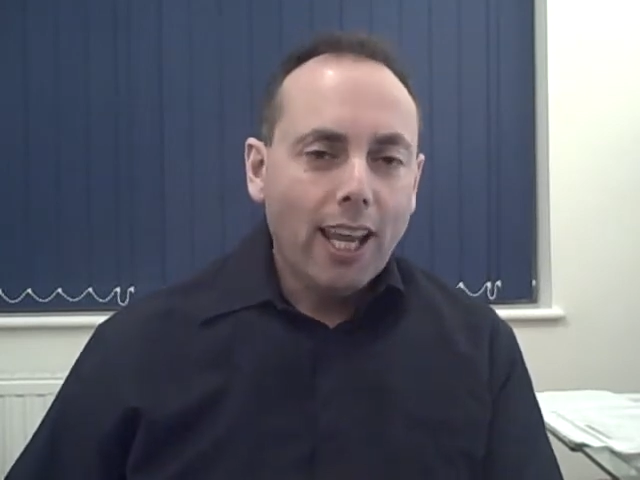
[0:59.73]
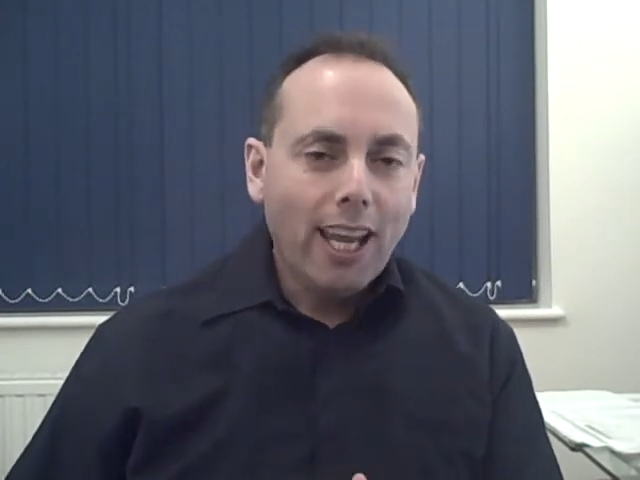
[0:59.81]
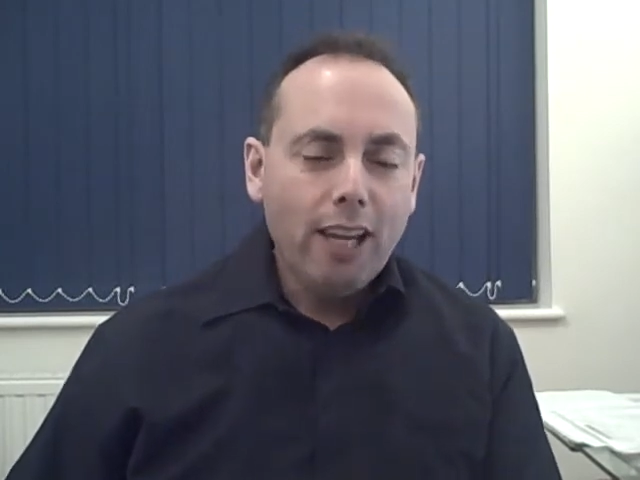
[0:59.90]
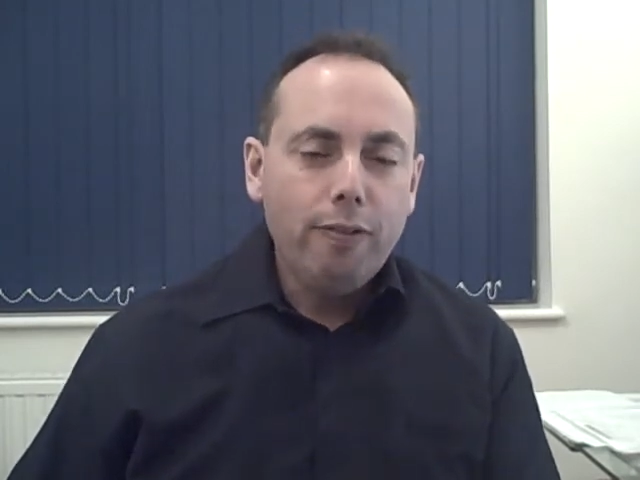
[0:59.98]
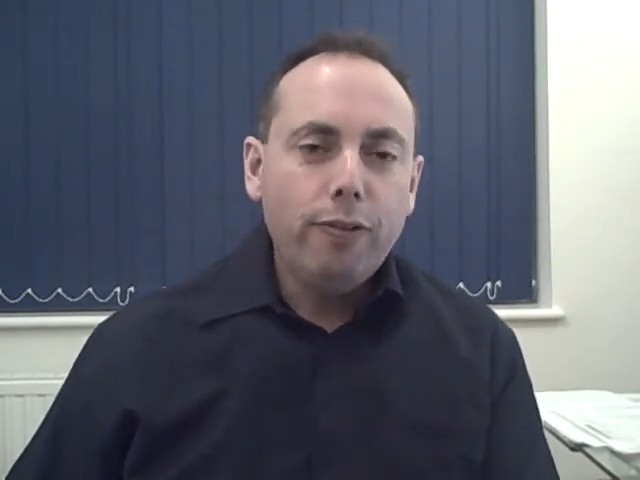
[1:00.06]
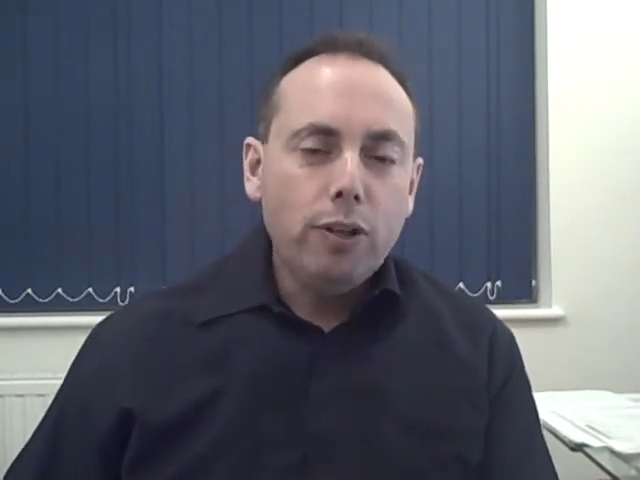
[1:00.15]

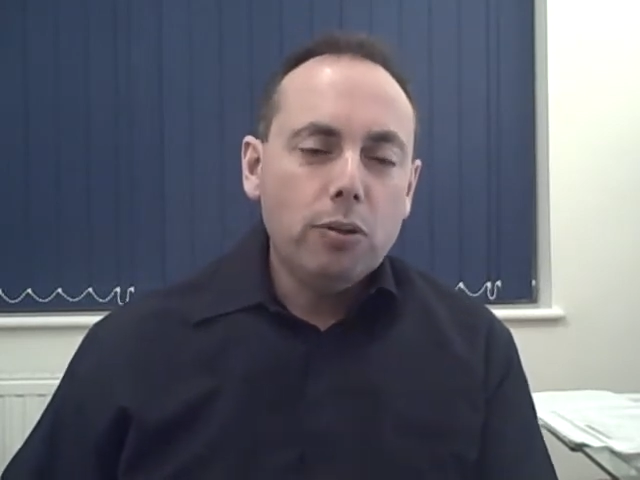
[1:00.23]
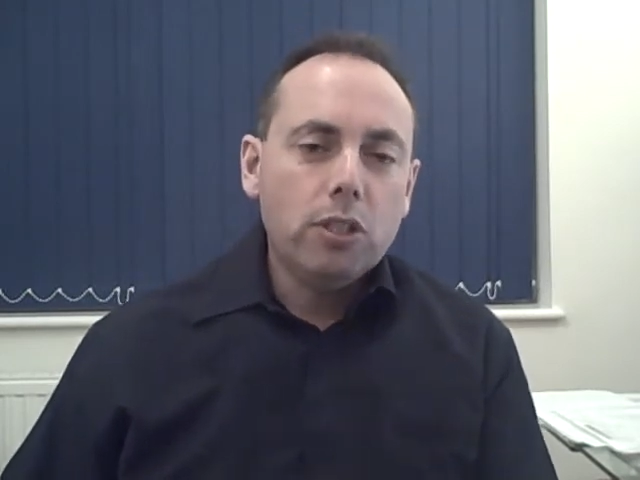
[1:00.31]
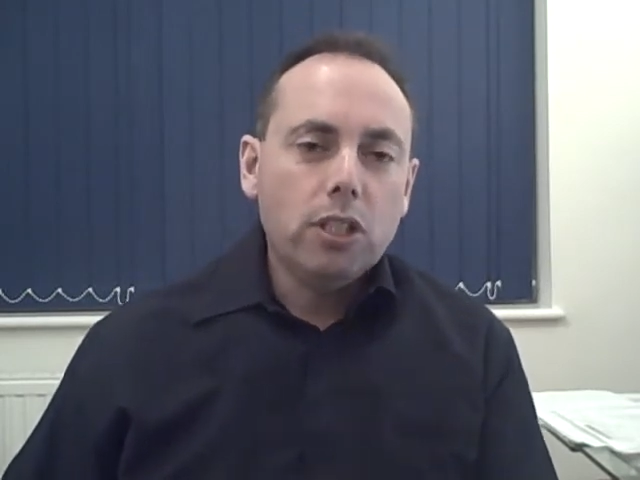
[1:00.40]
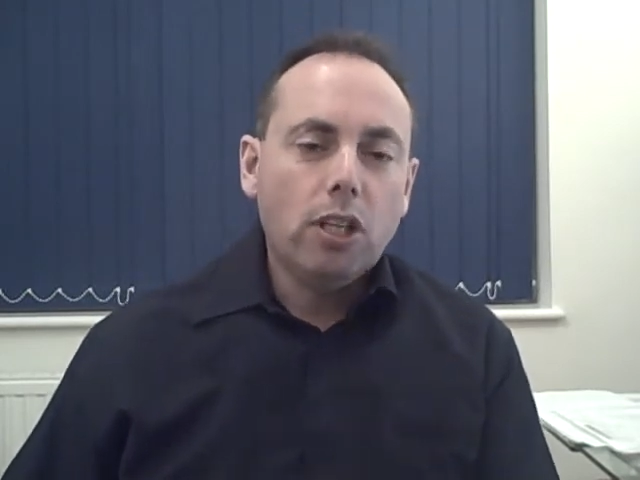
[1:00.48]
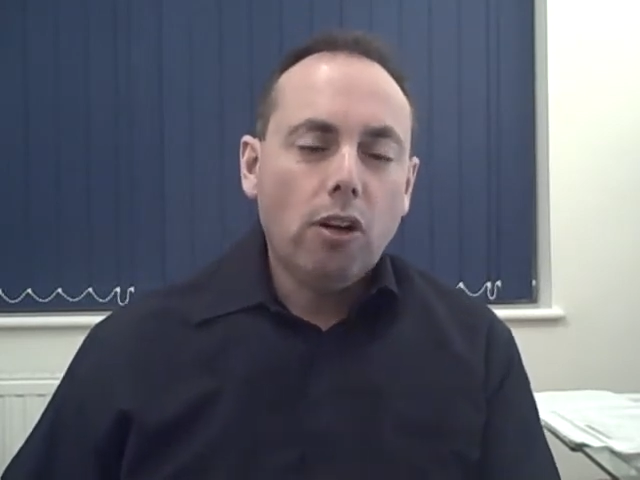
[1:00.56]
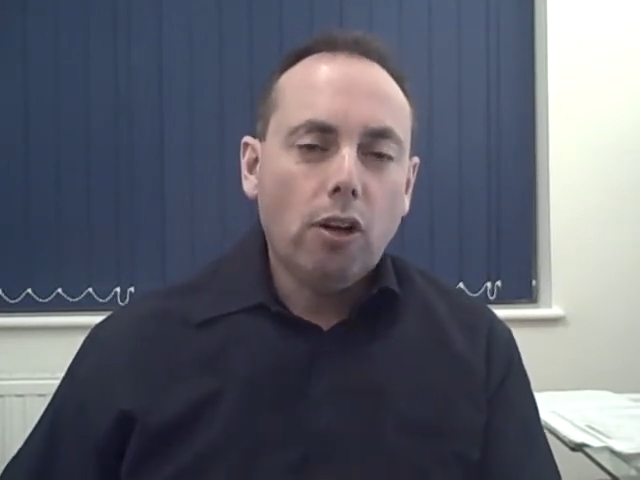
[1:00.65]
If you
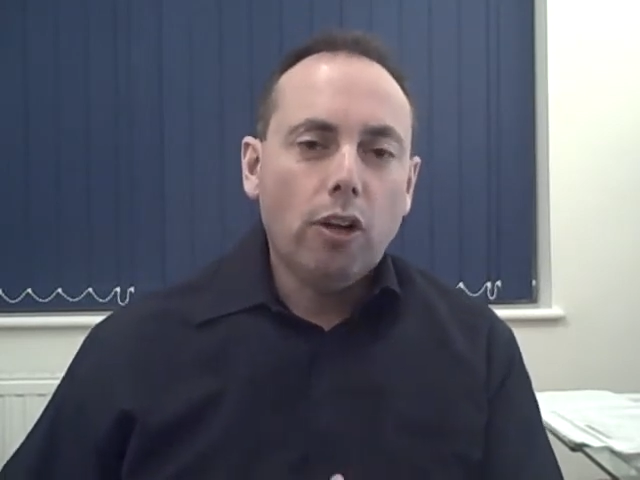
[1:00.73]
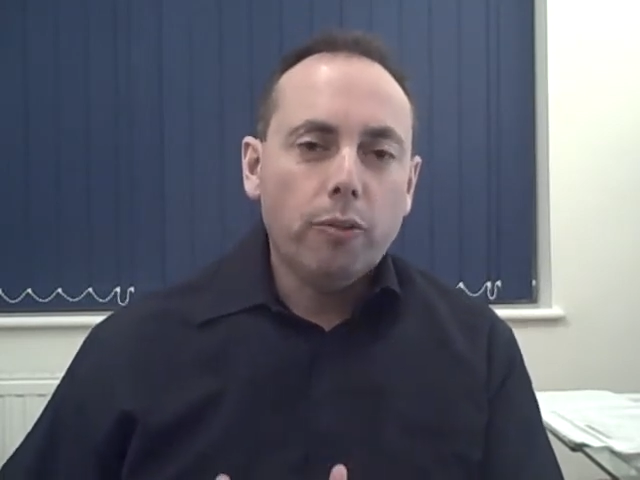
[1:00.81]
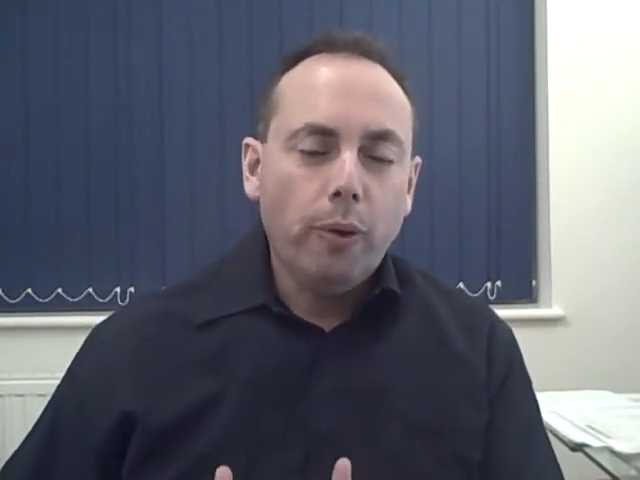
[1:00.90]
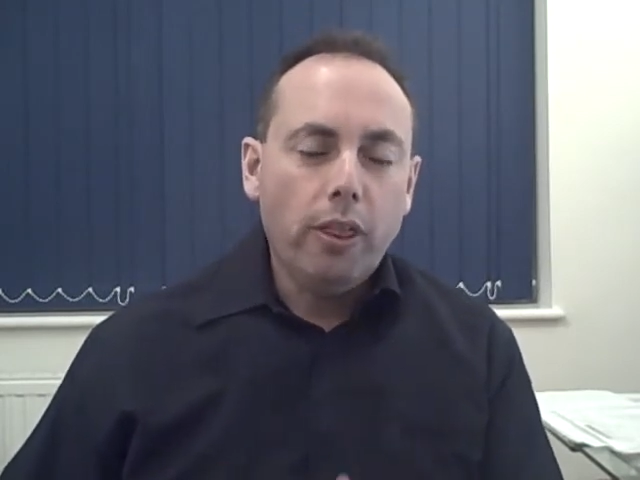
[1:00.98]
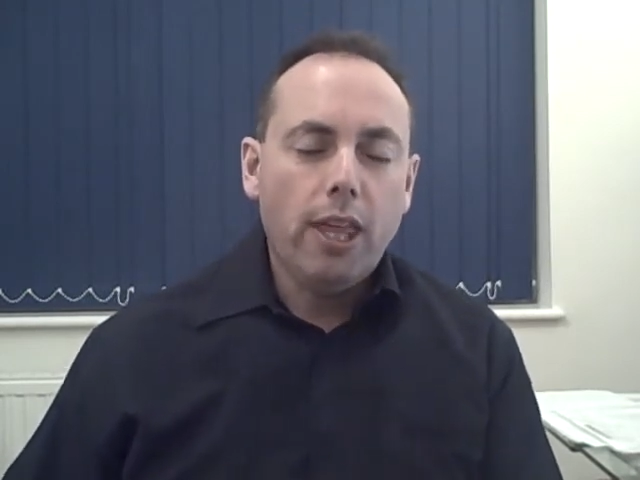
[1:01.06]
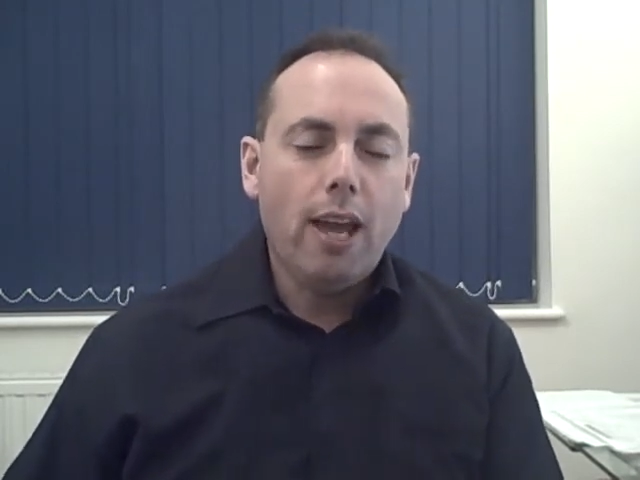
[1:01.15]
start
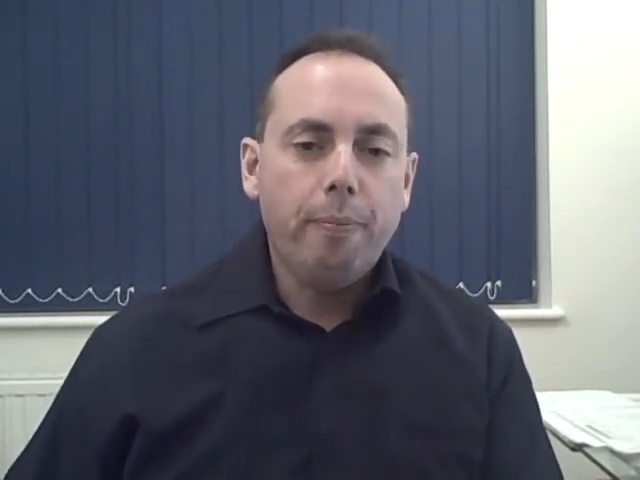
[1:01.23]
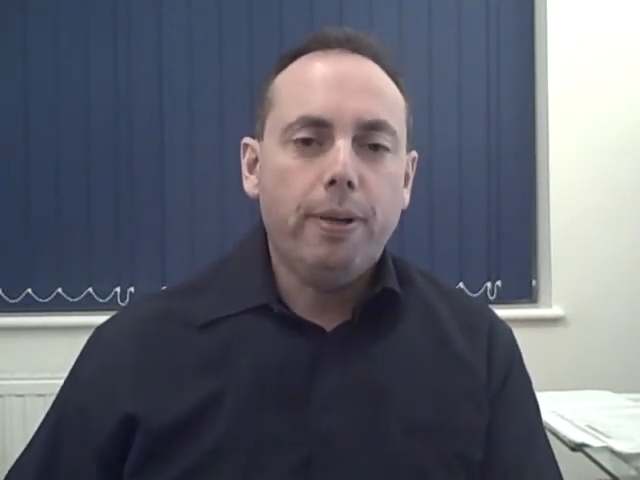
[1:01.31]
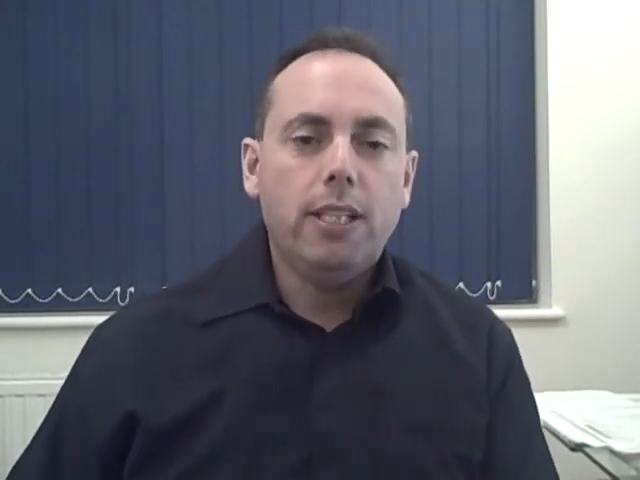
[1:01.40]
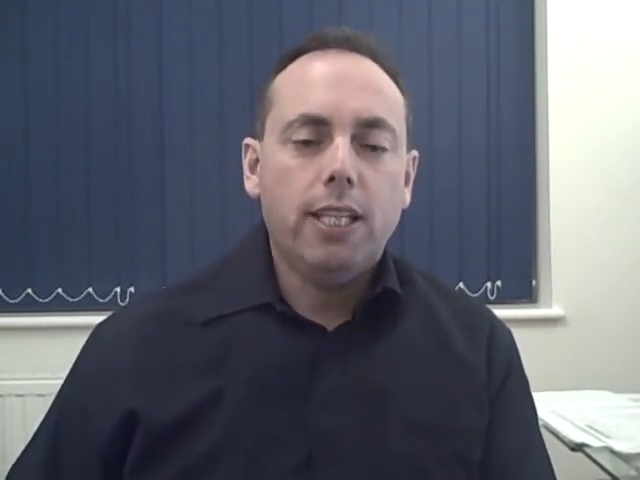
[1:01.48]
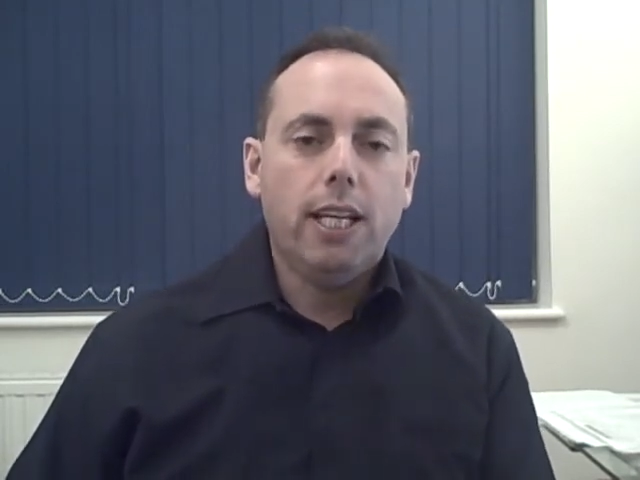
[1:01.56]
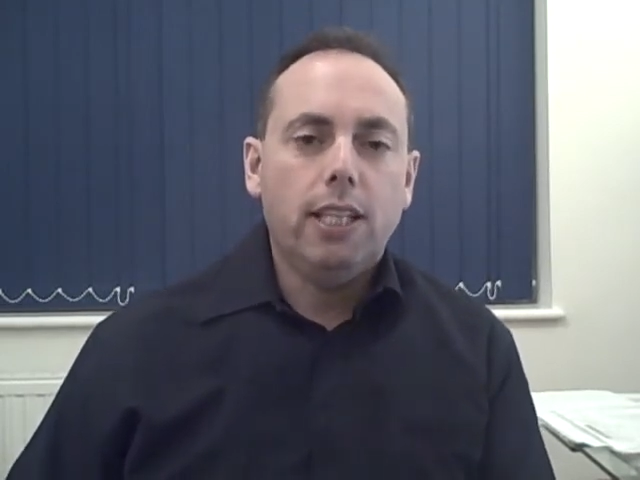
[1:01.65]
with that
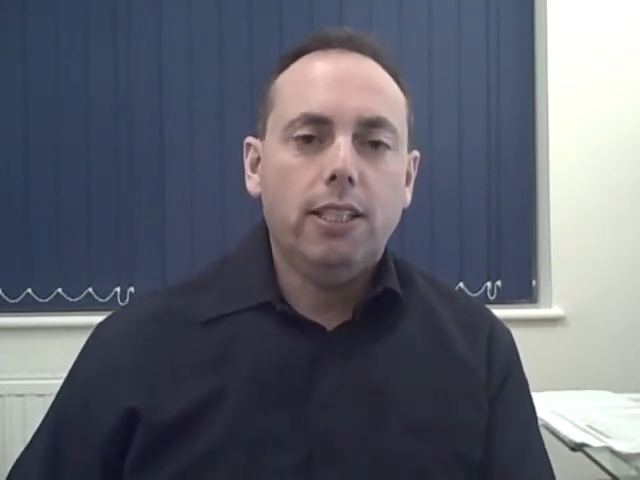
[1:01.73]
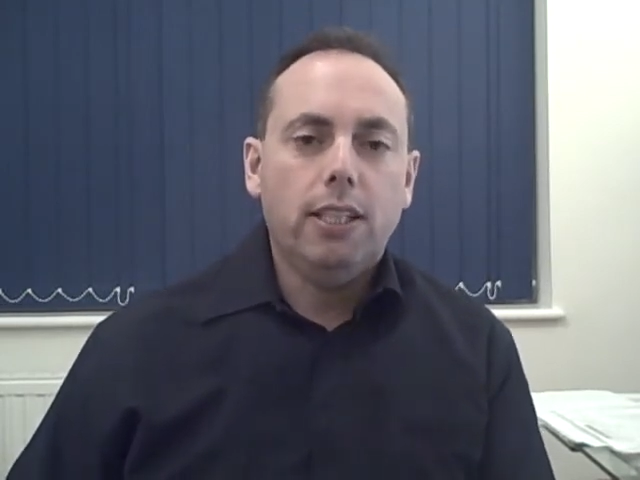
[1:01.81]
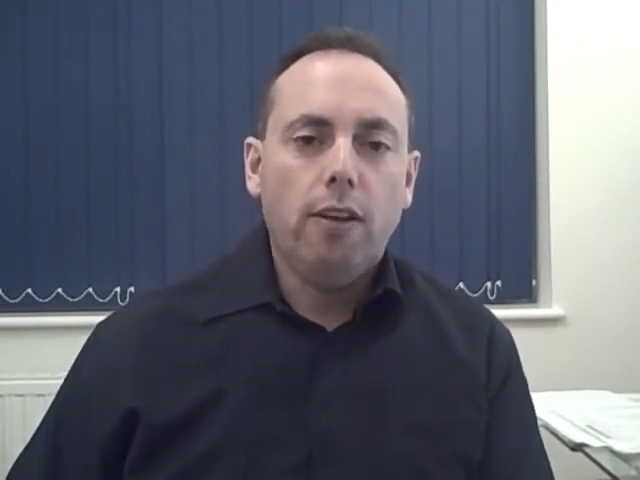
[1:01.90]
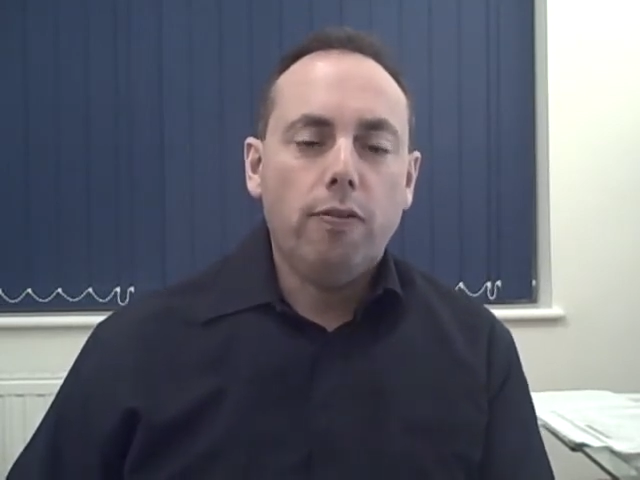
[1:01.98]
mentality